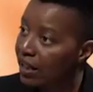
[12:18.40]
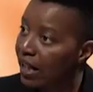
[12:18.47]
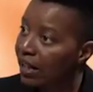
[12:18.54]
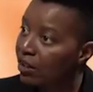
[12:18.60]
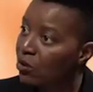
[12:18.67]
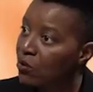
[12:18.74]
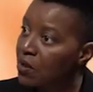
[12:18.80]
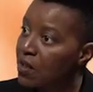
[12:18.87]

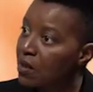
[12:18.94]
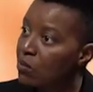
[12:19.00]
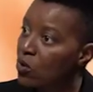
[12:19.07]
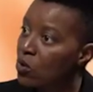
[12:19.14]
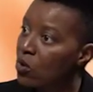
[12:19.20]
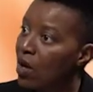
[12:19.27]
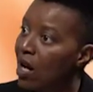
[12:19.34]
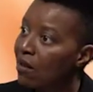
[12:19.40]
kind of seems
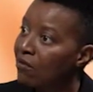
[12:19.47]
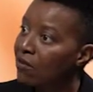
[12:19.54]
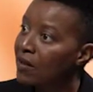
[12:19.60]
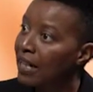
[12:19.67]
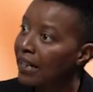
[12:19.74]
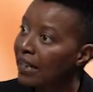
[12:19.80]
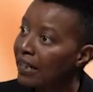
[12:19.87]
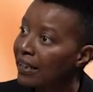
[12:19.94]
to have
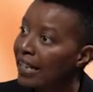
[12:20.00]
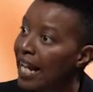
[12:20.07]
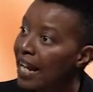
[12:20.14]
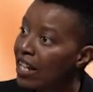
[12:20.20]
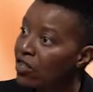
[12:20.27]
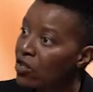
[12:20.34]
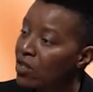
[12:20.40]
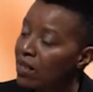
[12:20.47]
like an
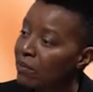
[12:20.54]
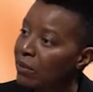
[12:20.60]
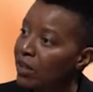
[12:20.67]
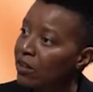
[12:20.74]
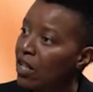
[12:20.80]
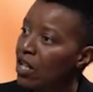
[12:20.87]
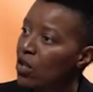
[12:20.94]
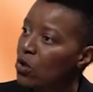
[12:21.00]
age limit.
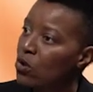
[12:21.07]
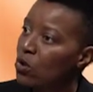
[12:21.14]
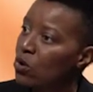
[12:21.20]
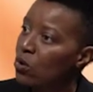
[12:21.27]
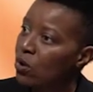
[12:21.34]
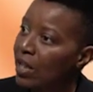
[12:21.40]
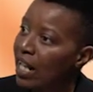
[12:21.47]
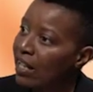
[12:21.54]
So
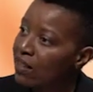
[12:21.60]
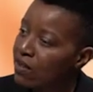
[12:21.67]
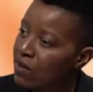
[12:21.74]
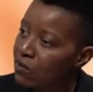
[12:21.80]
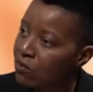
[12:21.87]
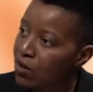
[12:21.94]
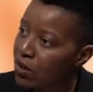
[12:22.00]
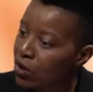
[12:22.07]
you're kind
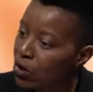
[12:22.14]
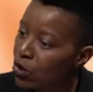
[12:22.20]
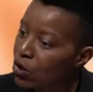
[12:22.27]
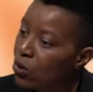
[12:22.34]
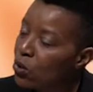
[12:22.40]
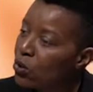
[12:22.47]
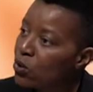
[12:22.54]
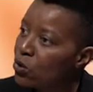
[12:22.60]
of a
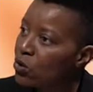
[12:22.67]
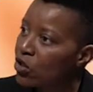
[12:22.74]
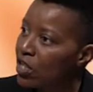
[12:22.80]
huge